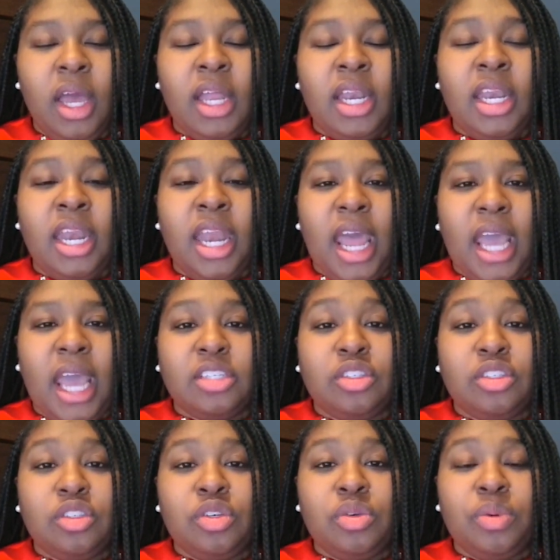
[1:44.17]

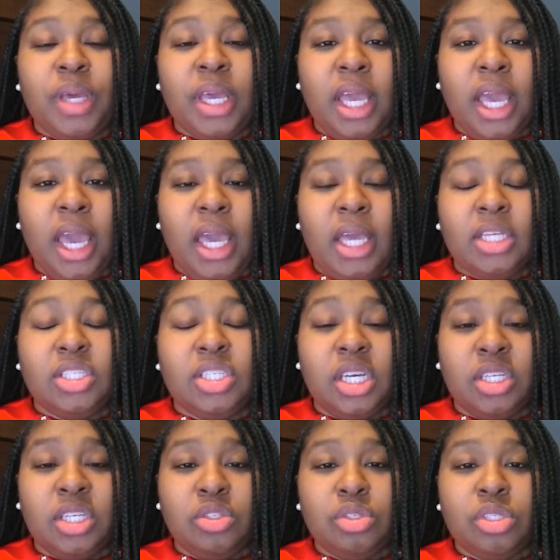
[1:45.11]
Next, you engage
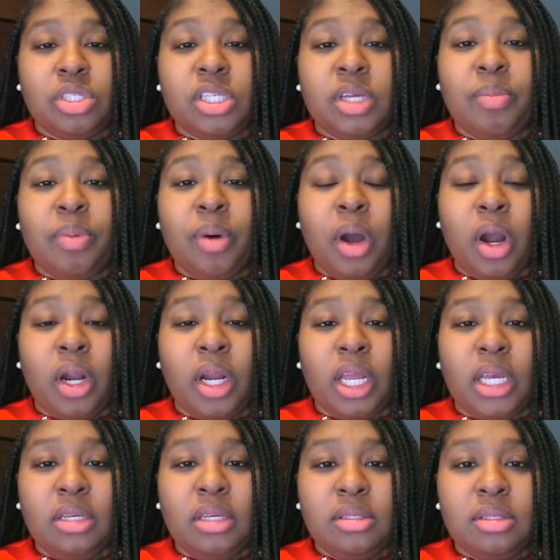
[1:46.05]
interested
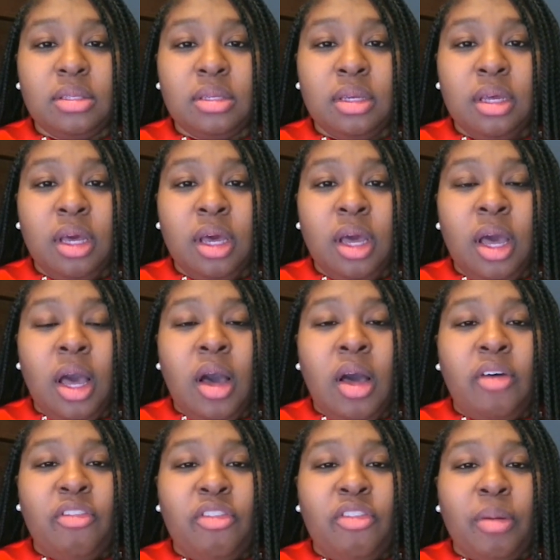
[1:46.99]
parties,
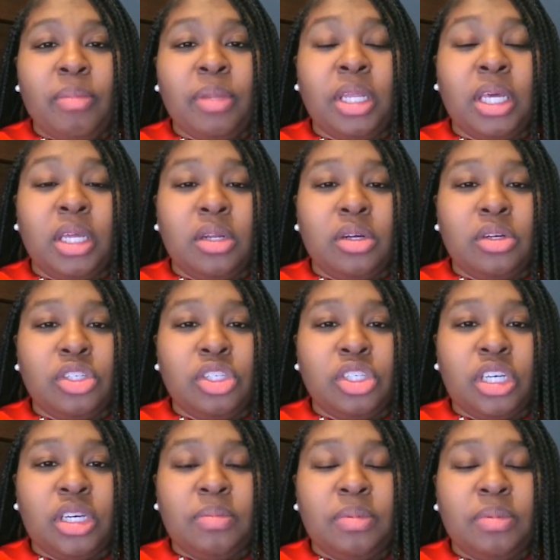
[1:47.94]
from
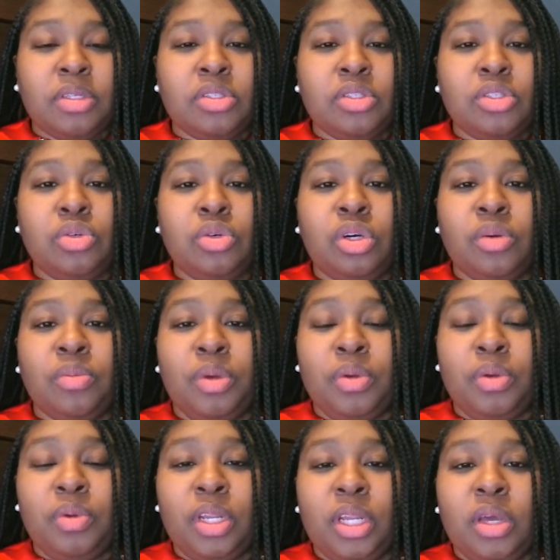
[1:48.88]
leadership to
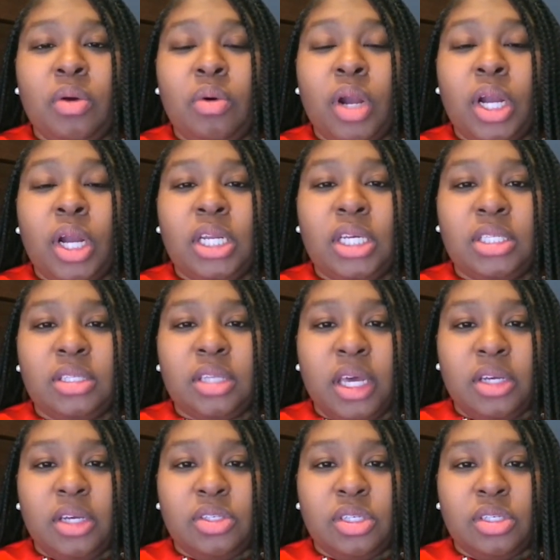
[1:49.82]
community
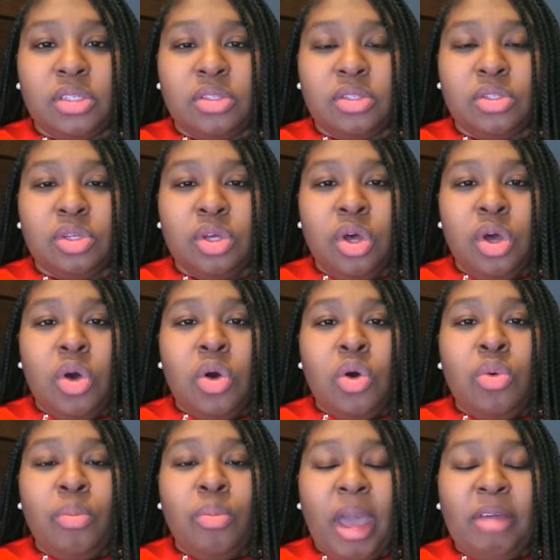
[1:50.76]
organizations
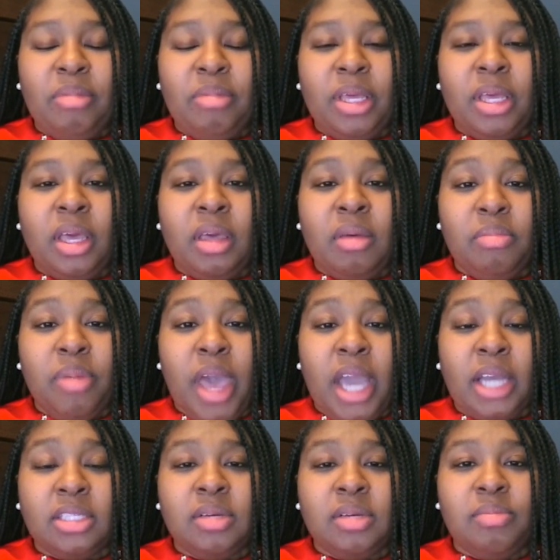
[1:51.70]
who may be
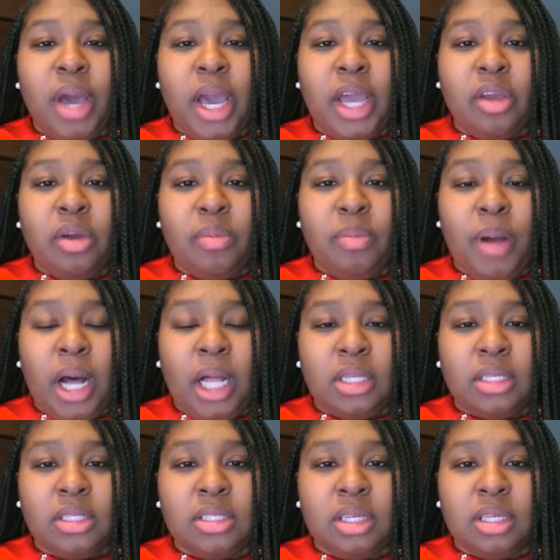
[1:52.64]
impacted by your
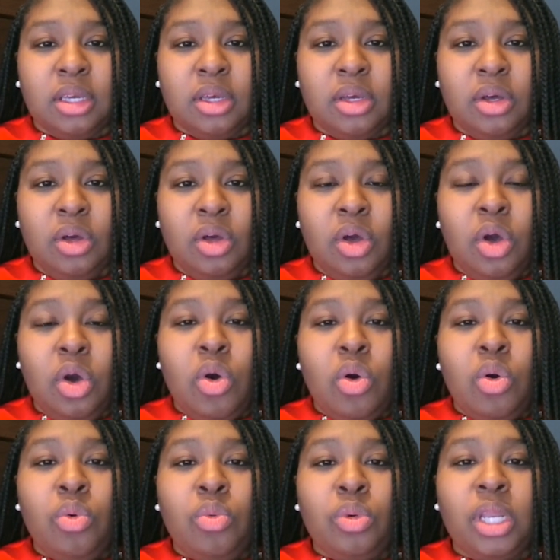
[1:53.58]
policy,
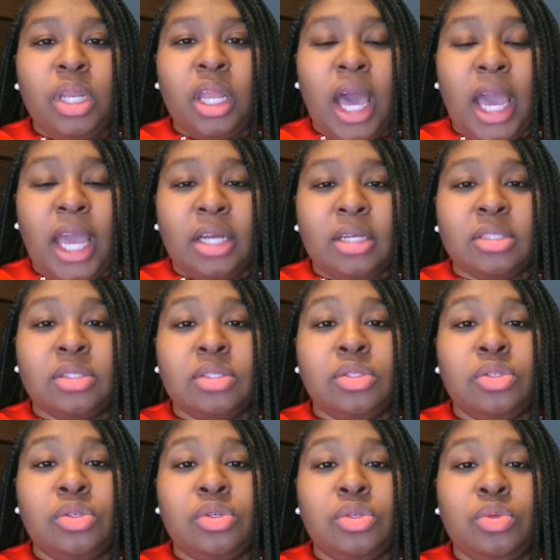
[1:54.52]
who would like
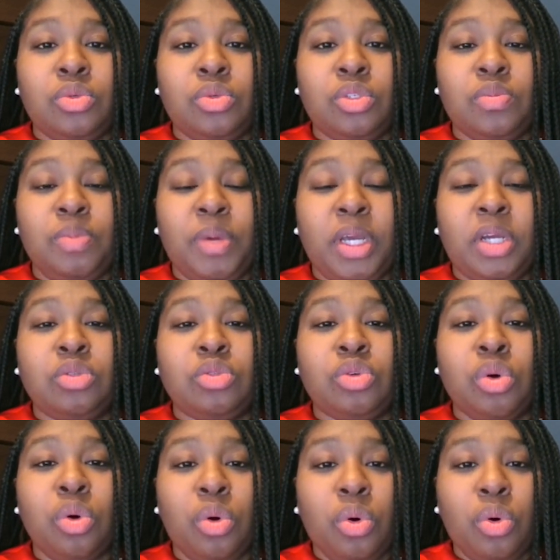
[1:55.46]
to speak
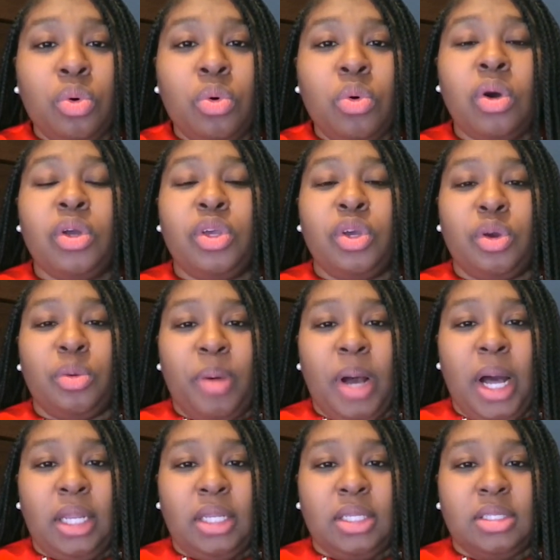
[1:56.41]
to your
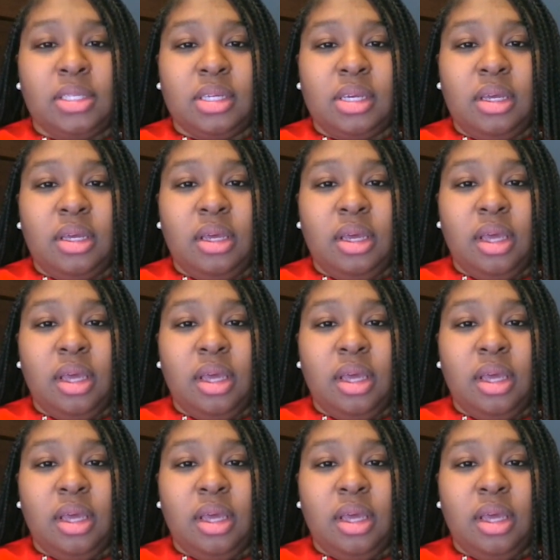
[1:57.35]
policy,